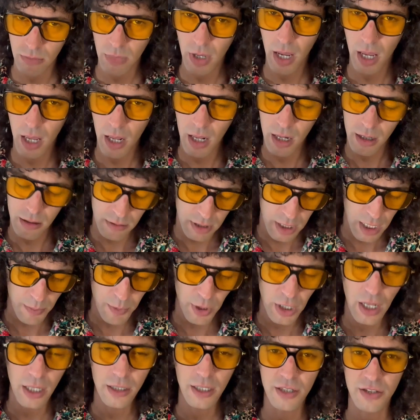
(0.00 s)
uh,
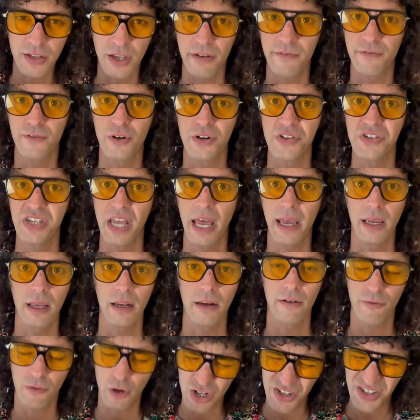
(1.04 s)
nibble on the tit for a
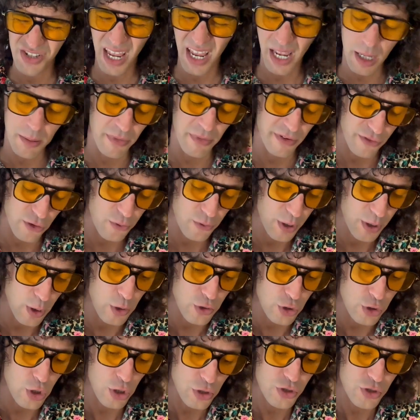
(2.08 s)
second. For a second before we go
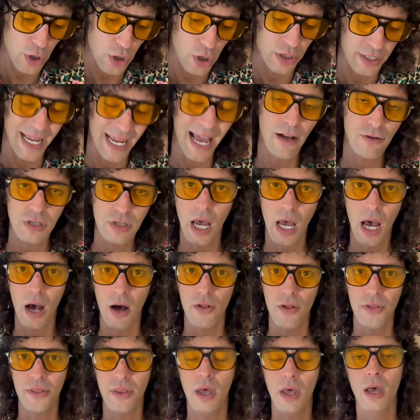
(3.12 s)
skirt skirt down
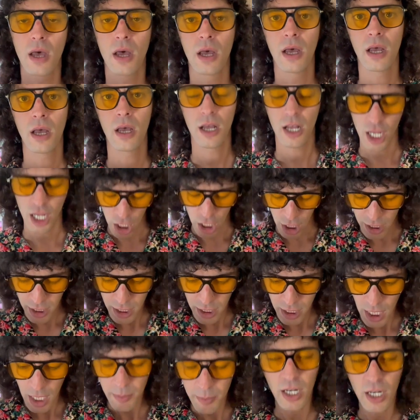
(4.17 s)
south,
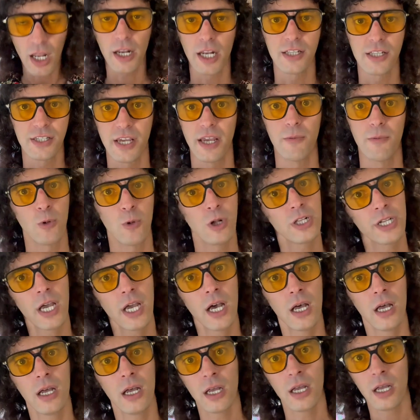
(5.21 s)
nibble on a tit, will ya?